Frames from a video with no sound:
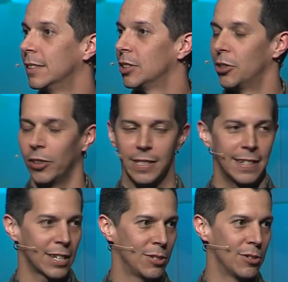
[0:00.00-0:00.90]
during these
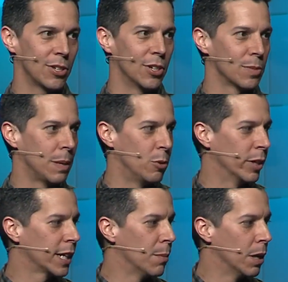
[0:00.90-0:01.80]
next 2 songs, maybe you want
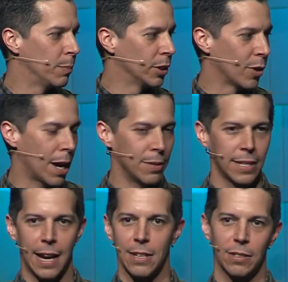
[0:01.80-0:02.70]
to come up and grab a
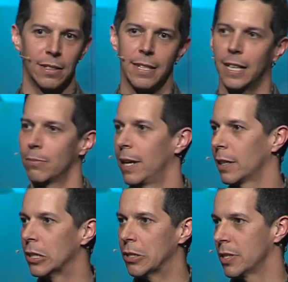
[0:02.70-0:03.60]
tassel and take it back
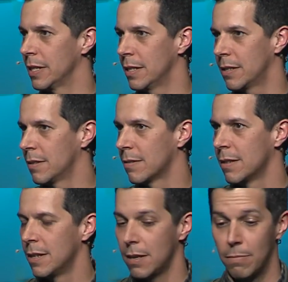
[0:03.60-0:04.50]
to your seat.
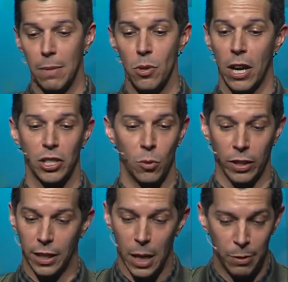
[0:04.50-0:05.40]
Maybe you actually want
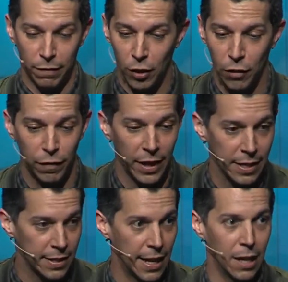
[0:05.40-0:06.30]
to come and fall
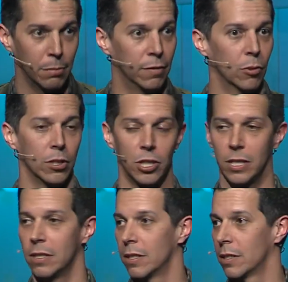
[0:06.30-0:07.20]
face down before
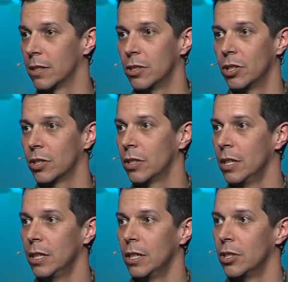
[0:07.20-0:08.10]
Jesus and just
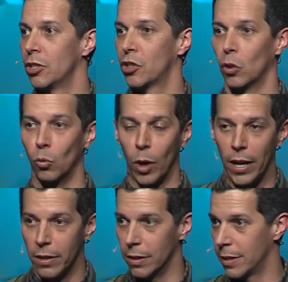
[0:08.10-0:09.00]

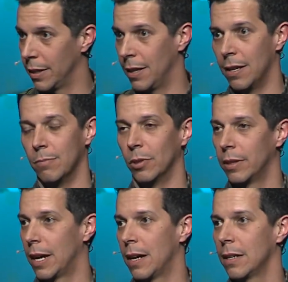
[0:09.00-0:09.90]
surrender to him with
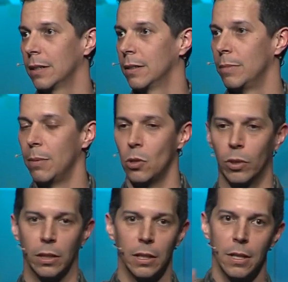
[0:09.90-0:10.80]
that. Maybe you want
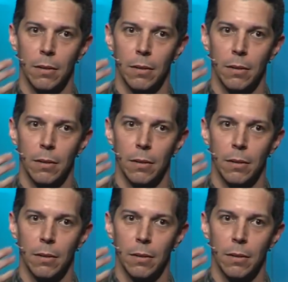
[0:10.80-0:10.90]
to